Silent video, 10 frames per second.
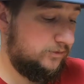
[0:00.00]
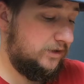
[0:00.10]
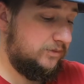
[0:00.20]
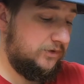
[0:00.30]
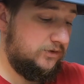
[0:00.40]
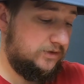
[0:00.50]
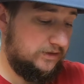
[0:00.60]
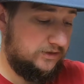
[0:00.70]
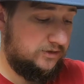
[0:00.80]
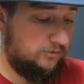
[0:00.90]
we're going to be using
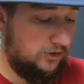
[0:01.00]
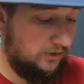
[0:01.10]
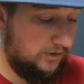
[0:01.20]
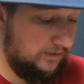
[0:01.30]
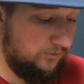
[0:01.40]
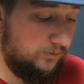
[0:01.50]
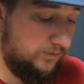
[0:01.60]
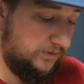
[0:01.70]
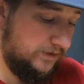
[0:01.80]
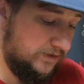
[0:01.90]
this to mark, and
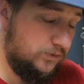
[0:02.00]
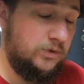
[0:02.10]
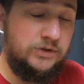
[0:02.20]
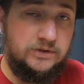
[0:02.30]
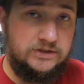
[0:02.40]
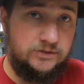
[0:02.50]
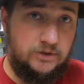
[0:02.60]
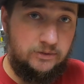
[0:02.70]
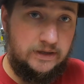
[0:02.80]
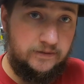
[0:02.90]
this is one of the reasons
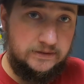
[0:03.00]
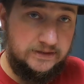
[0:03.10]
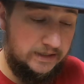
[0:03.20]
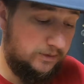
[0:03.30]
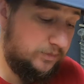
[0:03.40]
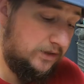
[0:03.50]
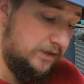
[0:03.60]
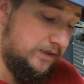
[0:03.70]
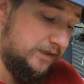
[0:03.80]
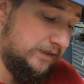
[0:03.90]
why we have the tape.
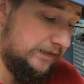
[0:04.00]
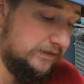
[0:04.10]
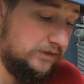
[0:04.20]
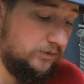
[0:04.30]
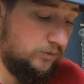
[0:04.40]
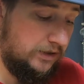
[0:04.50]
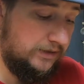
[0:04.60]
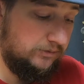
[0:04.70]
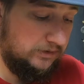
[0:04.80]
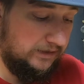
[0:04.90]
Is one,
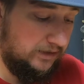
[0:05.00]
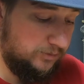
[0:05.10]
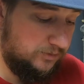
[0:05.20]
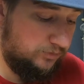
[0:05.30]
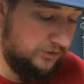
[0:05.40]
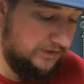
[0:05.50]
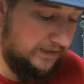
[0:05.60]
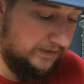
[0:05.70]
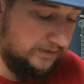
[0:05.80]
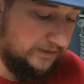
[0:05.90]
it really helps
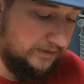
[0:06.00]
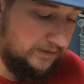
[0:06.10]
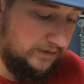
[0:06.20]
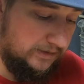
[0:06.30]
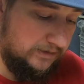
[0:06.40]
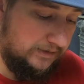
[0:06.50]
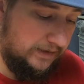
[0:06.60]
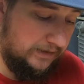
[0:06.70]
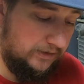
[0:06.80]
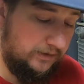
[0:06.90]
protect
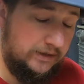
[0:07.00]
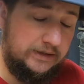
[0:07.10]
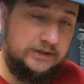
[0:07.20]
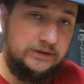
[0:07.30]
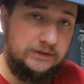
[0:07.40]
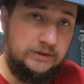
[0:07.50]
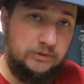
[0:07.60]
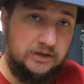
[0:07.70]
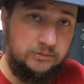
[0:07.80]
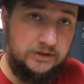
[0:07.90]
that area here that
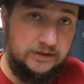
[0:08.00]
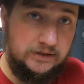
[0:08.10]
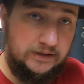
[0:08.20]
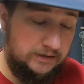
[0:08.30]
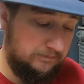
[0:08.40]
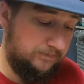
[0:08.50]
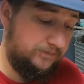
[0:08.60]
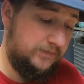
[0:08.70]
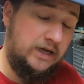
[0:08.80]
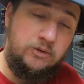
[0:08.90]
we're going to be
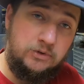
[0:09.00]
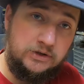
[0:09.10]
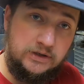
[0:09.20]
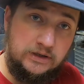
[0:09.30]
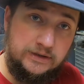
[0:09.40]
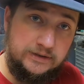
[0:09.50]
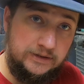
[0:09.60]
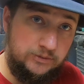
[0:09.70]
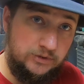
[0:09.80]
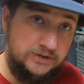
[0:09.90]
not working on, in
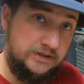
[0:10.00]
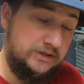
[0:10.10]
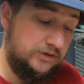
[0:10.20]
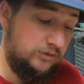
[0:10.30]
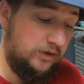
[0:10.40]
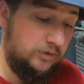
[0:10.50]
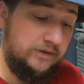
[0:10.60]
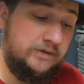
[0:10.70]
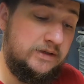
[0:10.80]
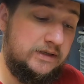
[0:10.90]
other words, and it's a great way
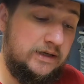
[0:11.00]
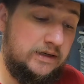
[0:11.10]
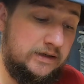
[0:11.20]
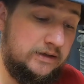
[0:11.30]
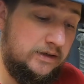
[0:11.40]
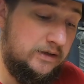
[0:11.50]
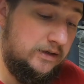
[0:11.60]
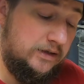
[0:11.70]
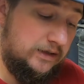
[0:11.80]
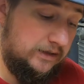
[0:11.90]
of indicating.
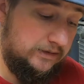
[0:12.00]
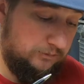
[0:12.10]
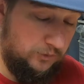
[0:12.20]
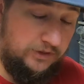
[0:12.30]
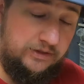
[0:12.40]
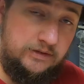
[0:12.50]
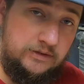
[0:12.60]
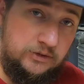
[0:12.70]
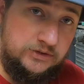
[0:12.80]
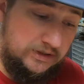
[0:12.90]
With
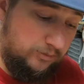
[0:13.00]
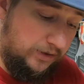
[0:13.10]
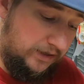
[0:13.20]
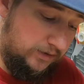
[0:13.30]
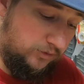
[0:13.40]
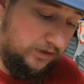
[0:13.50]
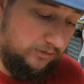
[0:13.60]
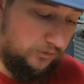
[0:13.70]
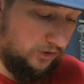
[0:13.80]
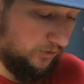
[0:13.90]
using a pen, we're going
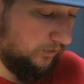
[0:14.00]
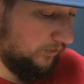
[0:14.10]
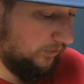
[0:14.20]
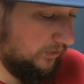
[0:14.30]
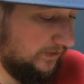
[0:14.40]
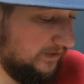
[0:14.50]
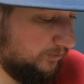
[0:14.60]
to mark where we want this